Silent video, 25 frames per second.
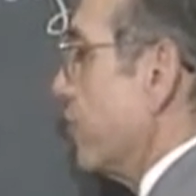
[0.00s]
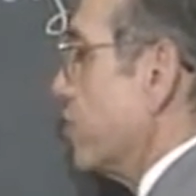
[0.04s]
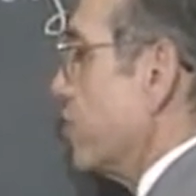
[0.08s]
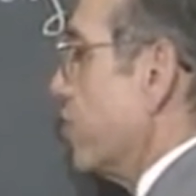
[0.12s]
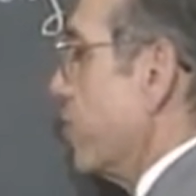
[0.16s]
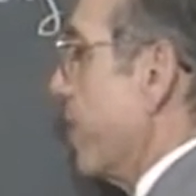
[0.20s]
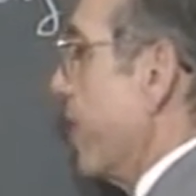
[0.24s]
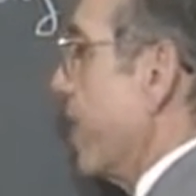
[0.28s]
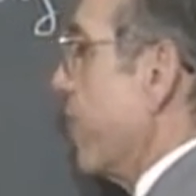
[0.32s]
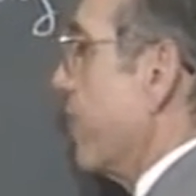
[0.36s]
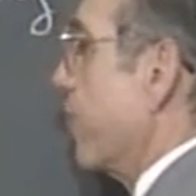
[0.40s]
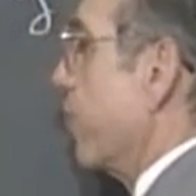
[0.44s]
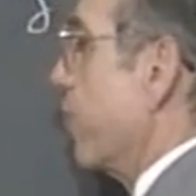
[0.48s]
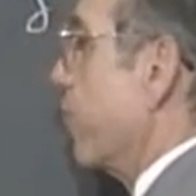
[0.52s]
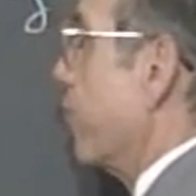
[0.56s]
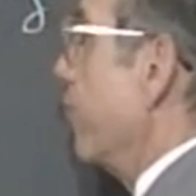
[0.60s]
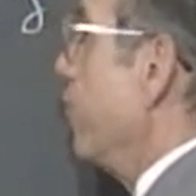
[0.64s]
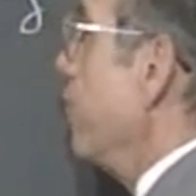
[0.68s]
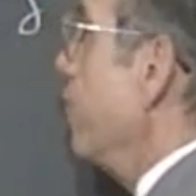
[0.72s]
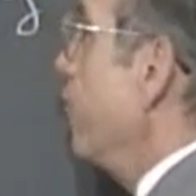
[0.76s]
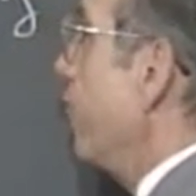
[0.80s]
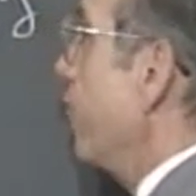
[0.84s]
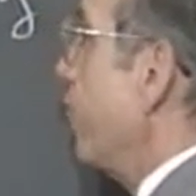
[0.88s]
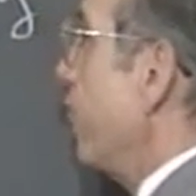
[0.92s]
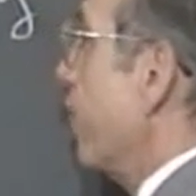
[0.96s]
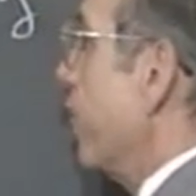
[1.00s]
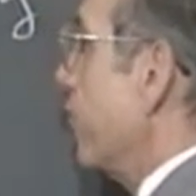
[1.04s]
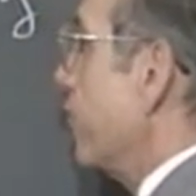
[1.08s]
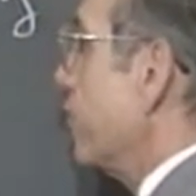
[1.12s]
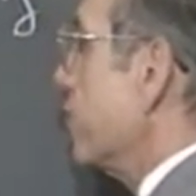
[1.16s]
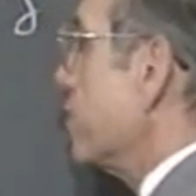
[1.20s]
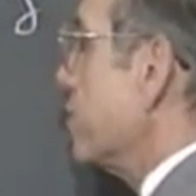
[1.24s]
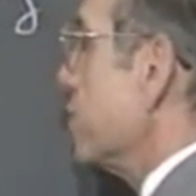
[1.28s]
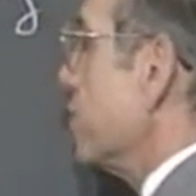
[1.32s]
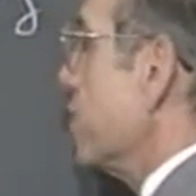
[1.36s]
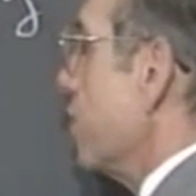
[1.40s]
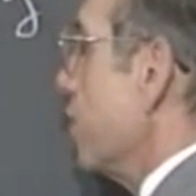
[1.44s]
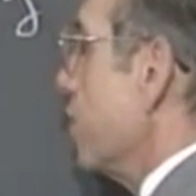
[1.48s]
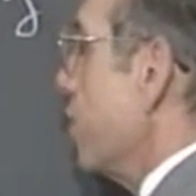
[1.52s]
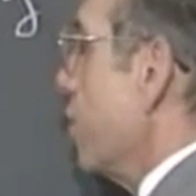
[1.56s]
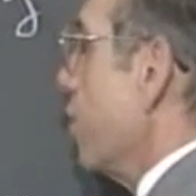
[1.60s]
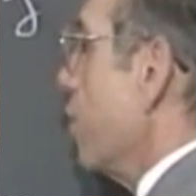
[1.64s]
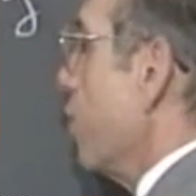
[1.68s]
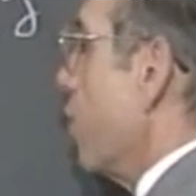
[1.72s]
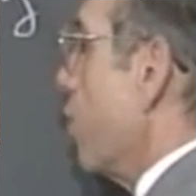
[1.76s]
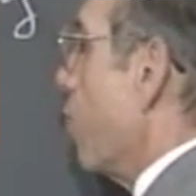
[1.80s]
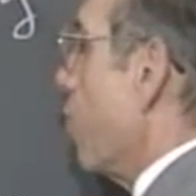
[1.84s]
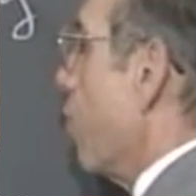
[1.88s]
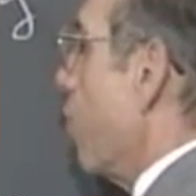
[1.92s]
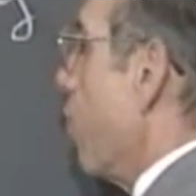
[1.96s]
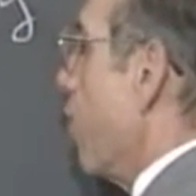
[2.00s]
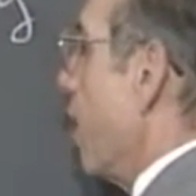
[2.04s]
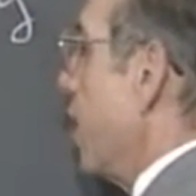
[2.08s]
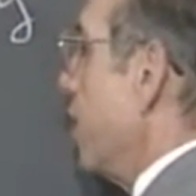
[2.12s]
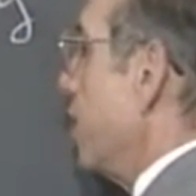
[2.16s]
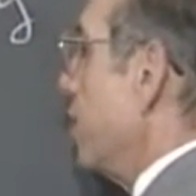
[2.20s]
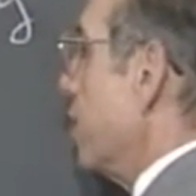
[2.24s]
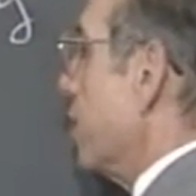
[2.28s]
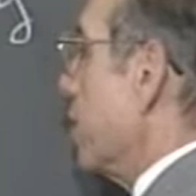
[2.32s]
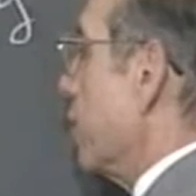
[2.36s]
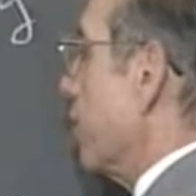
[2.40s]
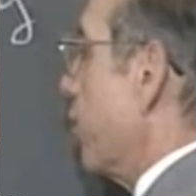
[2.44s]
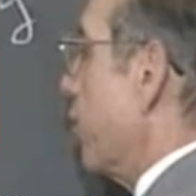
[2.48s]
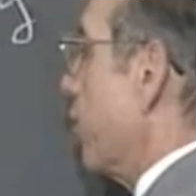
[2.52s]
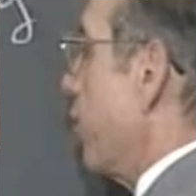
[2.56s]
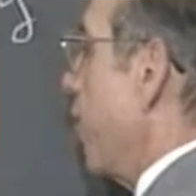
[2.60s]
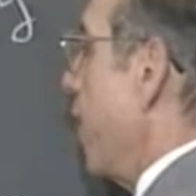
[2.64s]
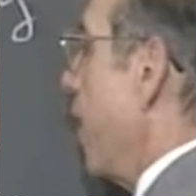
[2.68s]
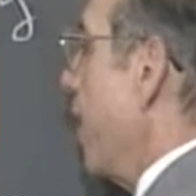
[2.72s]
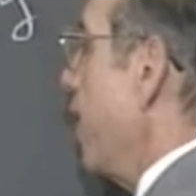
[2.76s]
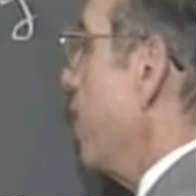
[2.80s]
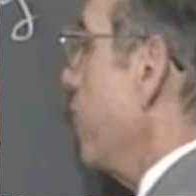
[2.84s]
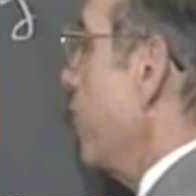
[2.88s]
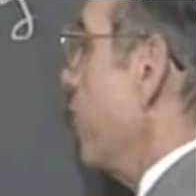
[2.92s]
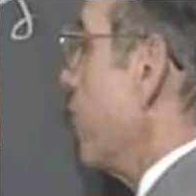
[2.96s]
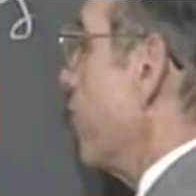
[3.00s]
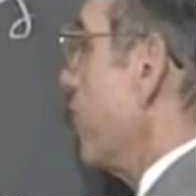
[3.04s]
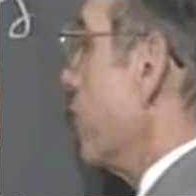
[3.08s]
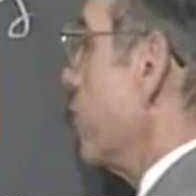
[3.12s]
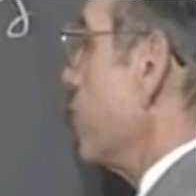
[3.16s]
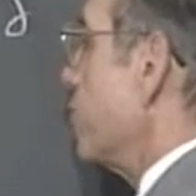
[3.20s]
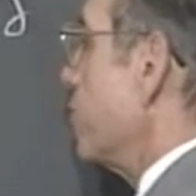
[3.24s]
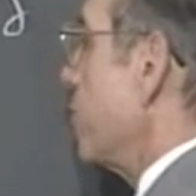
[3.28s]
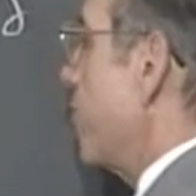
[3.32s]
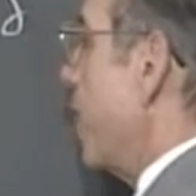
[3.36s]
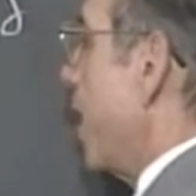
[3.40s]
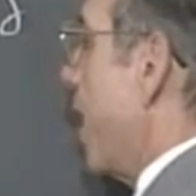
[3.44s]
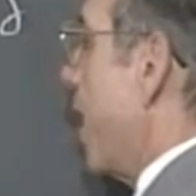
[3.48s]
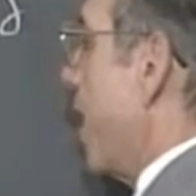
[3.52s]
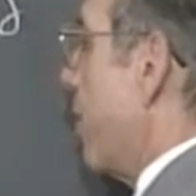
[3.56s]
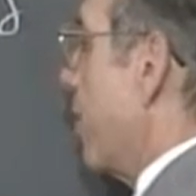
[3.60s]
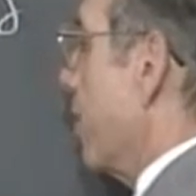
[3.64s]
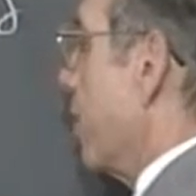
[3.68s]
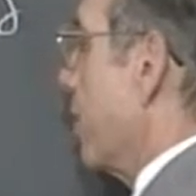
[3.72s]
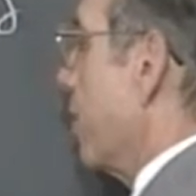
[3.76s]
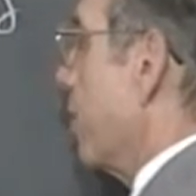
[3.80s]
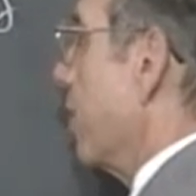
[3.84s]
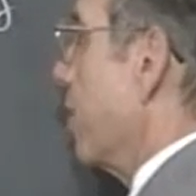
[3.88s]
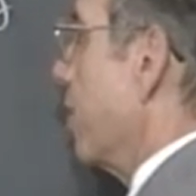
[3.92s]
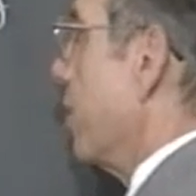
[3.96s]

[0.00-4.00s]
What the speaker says: So we have 3/5 y to the 5/3 power,